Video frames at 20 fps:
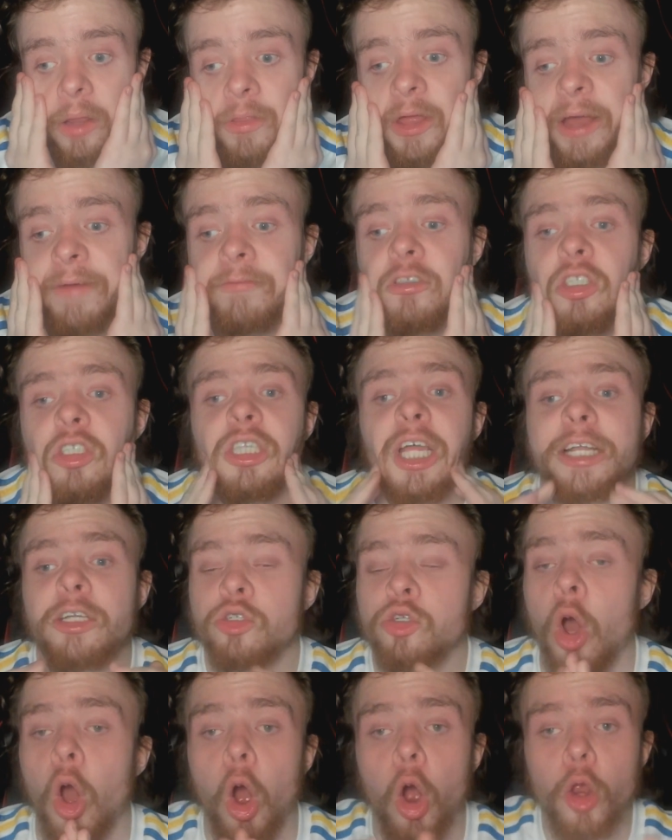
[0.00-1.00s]
They just
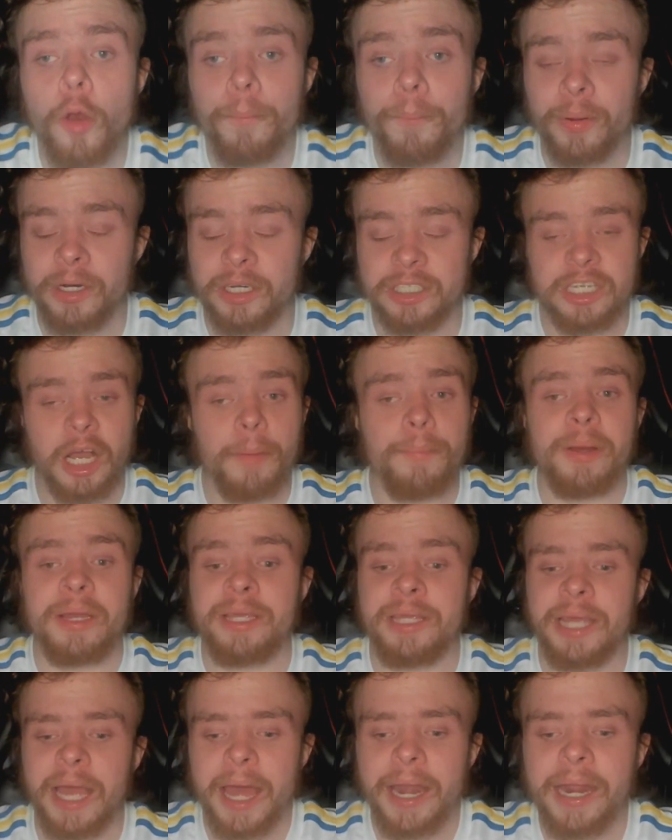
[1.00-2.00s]
opened us up
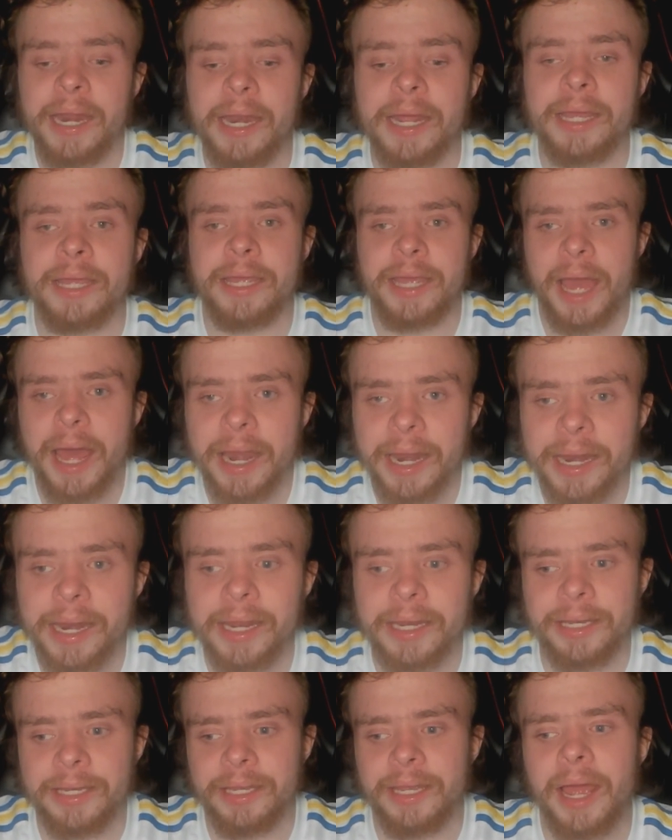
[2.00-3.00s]
again and again and
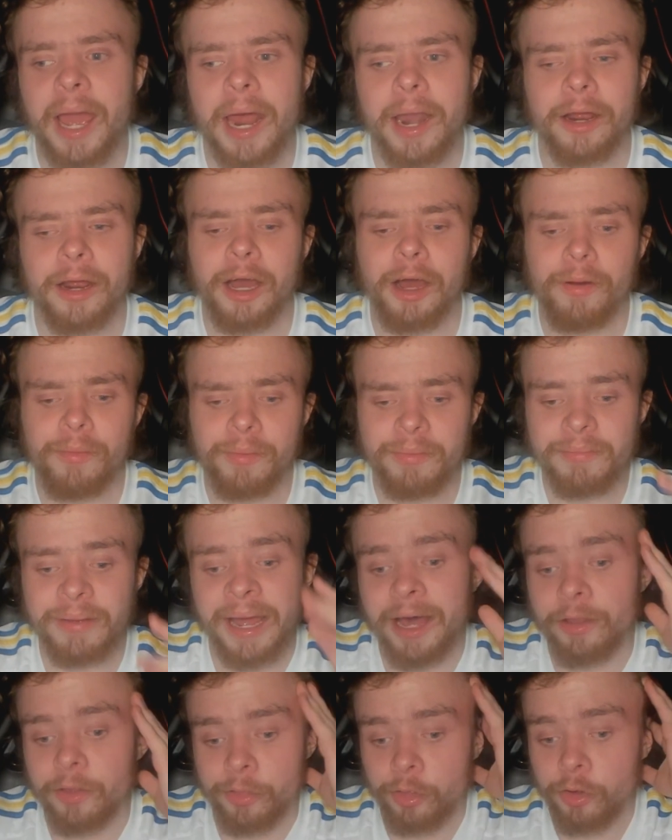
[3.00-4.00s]
again. I can't remember
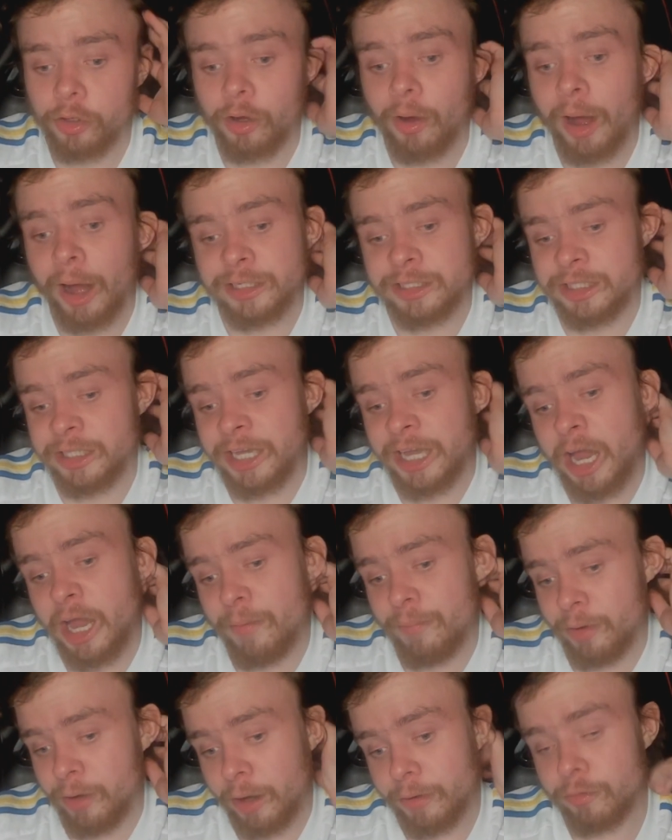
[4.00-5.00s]
how the third goal actually
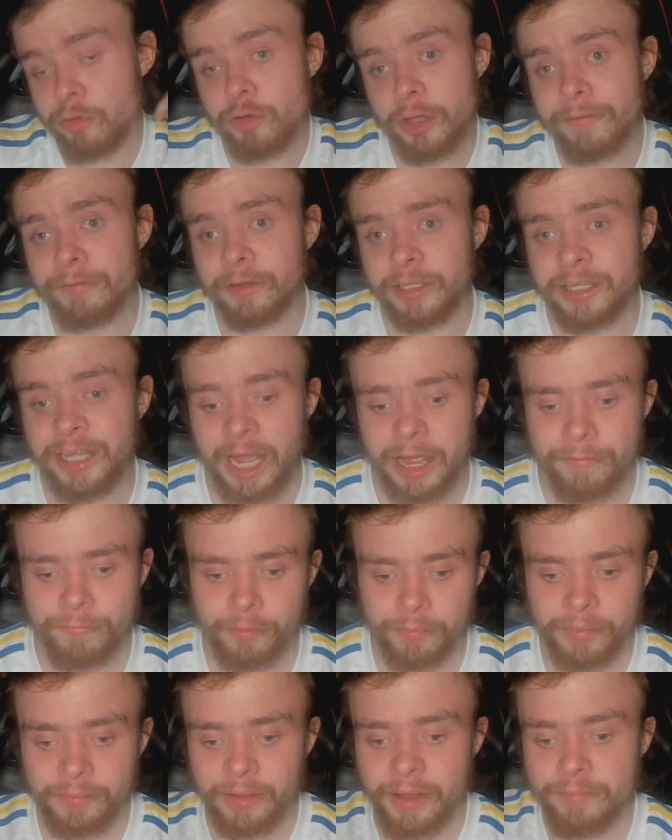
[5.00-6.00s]
came, but it definitely came
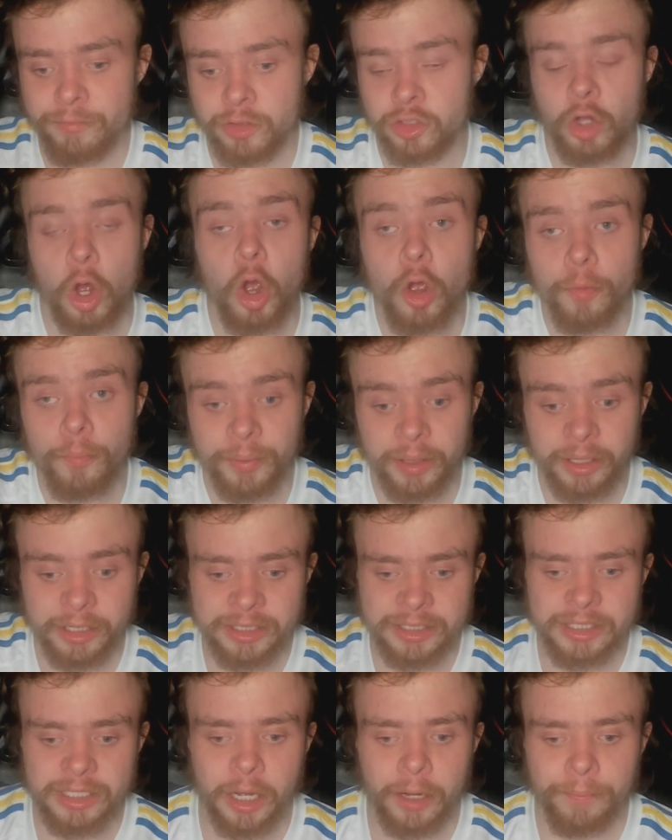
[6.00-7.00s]
from them just opening
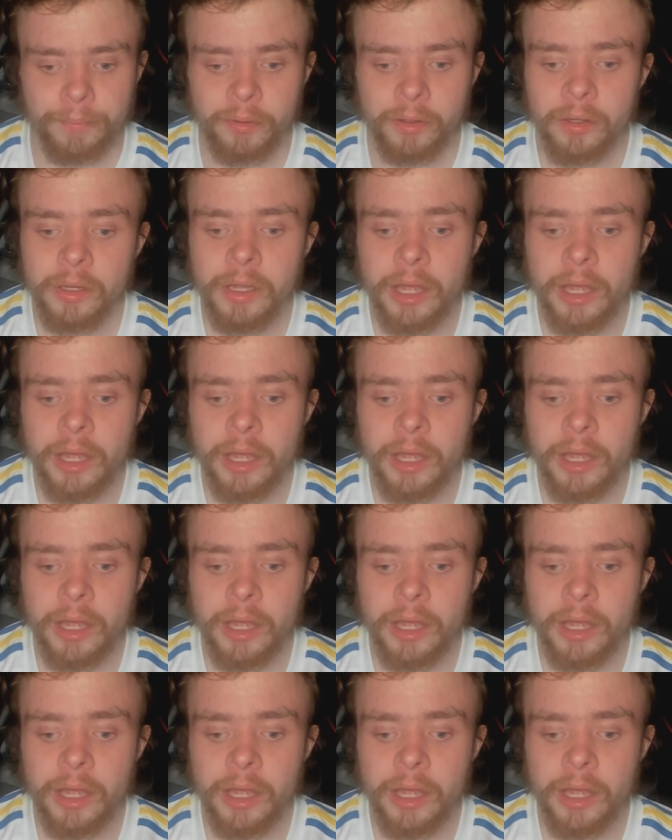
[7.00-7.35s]
us up.